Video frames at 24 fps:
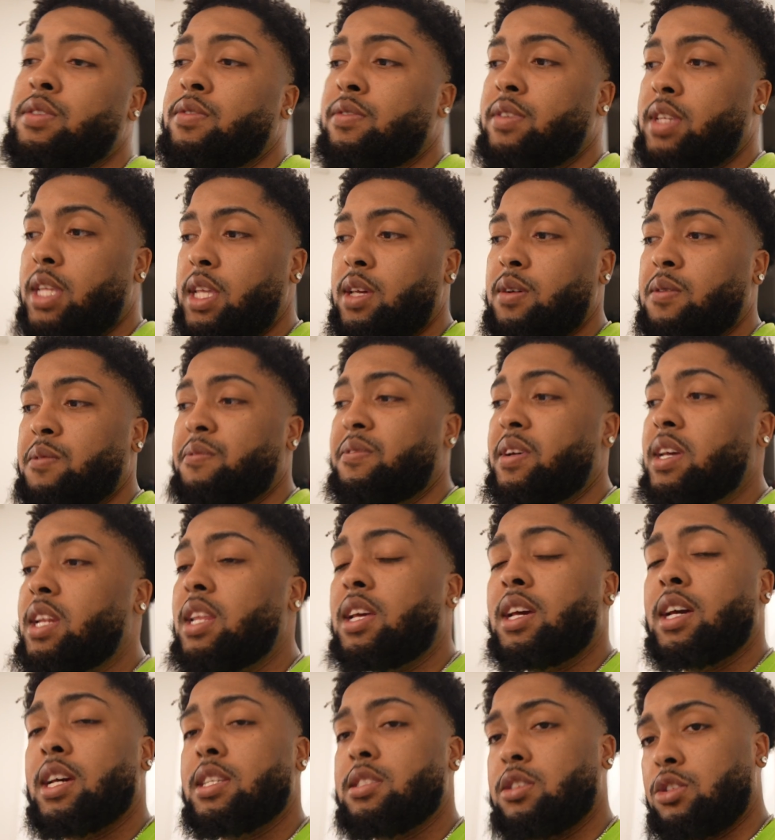still
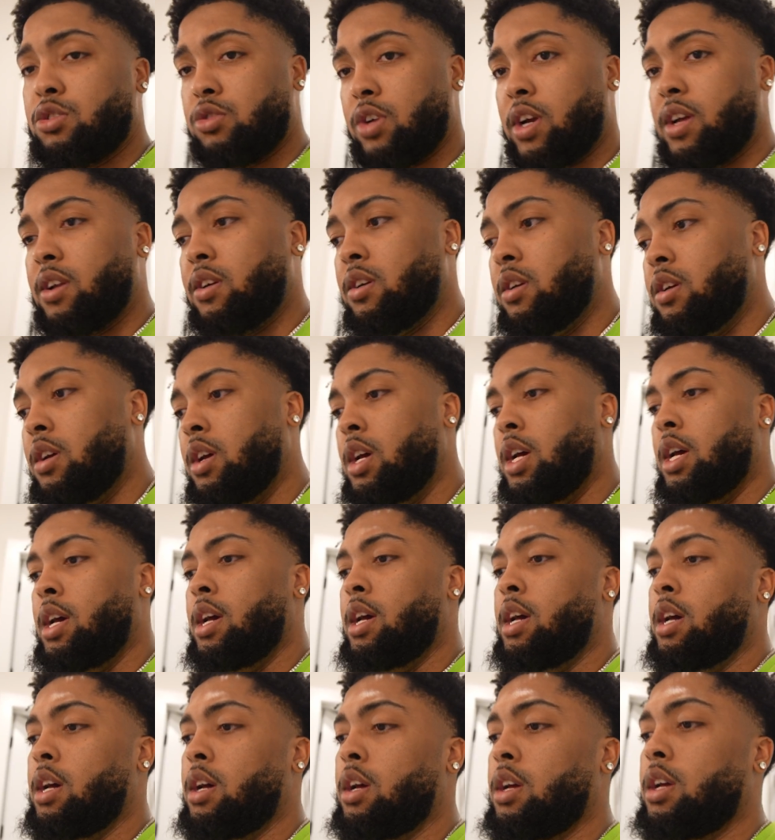failing as a trader.
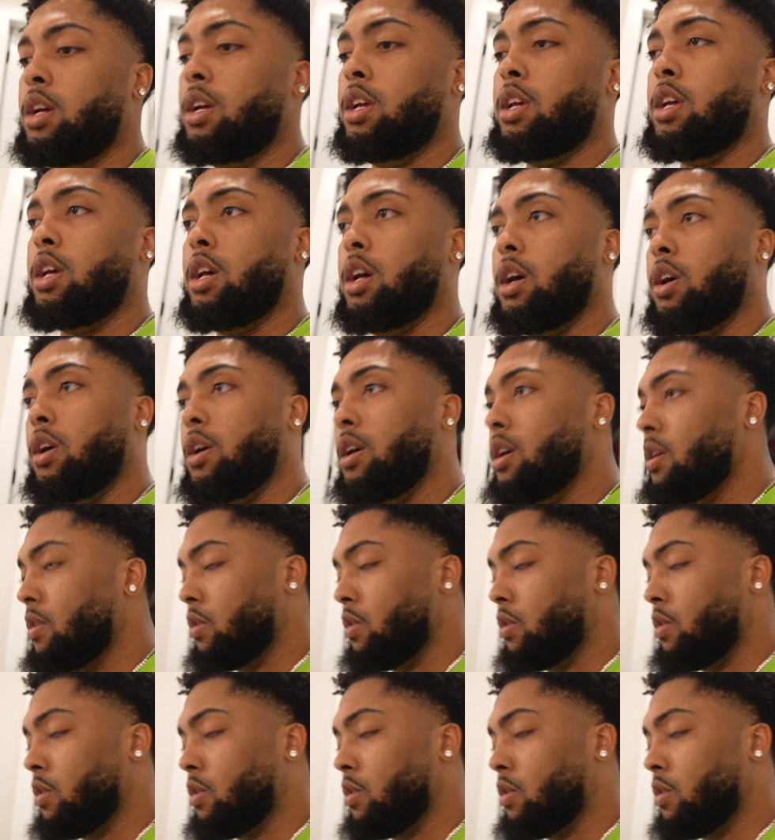Of